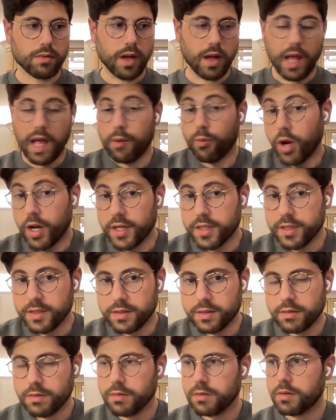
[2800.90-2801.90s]
I, I
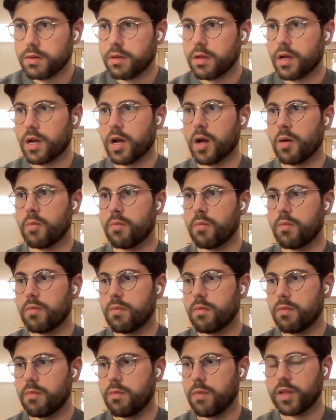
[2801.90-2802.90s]
was, um,
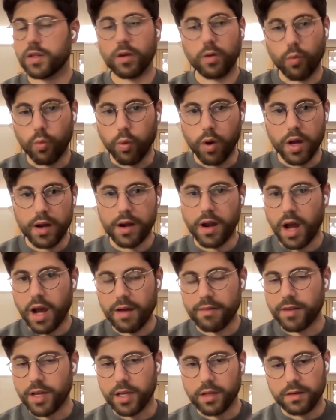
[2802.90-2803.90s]
it took one
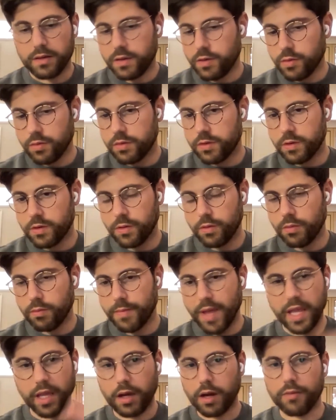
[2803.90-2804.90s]
Aave to to
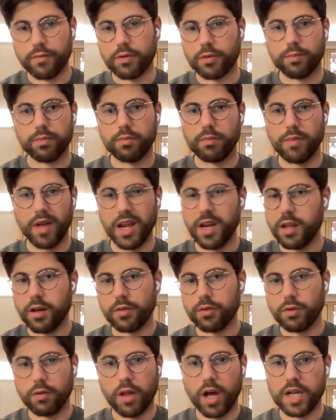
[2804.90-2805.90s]
make up for any
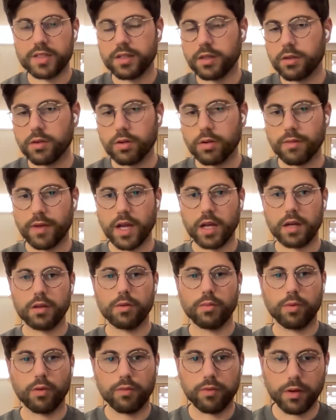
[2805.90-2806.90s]
other loss you could have had in
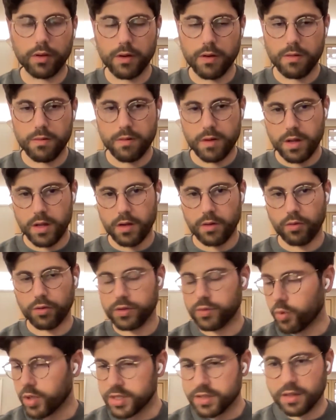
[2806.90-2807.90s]
your portfolio, or
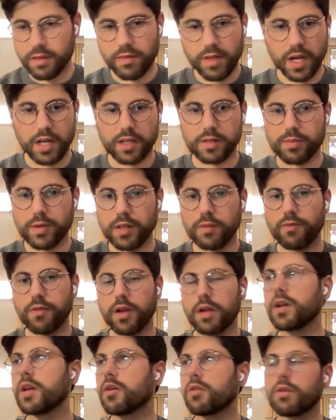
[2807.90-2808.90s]
it's one Synthetix being
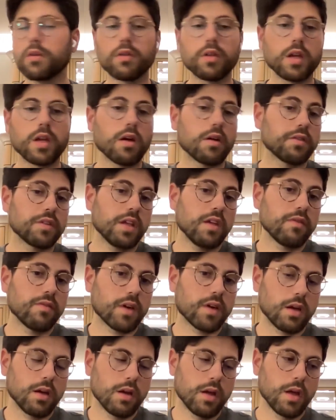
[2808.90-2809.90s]
very early on
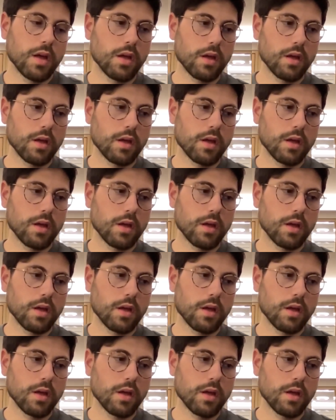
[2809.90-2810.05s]
DeFi.